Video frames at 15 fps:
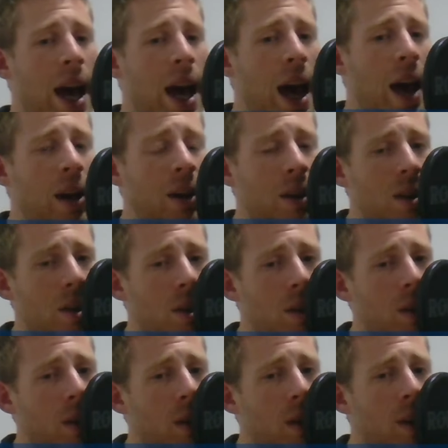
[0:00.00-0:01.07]
And
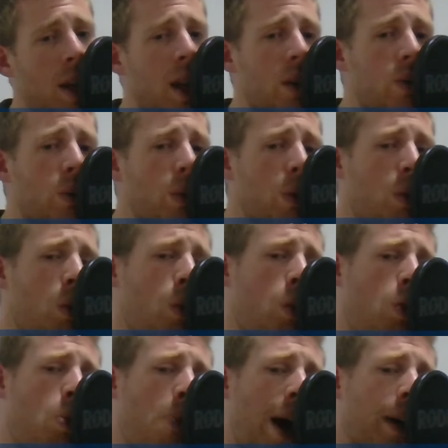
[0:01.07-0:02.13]
they drew
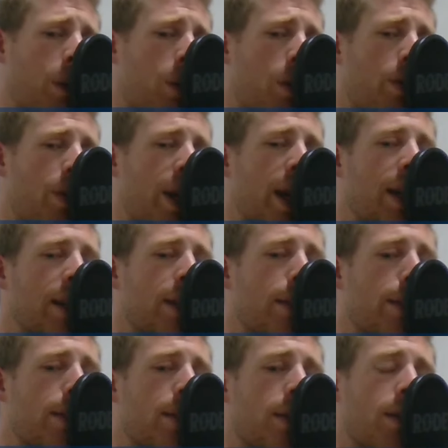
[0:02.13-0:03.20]
all manner of
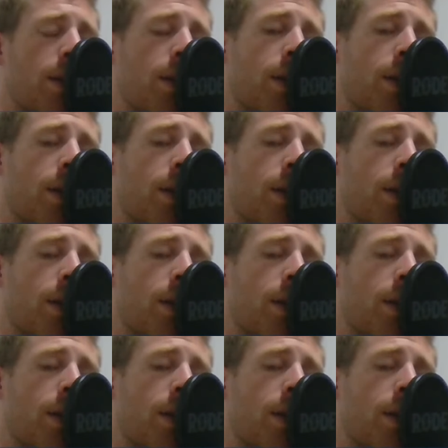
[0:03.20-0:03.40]
things.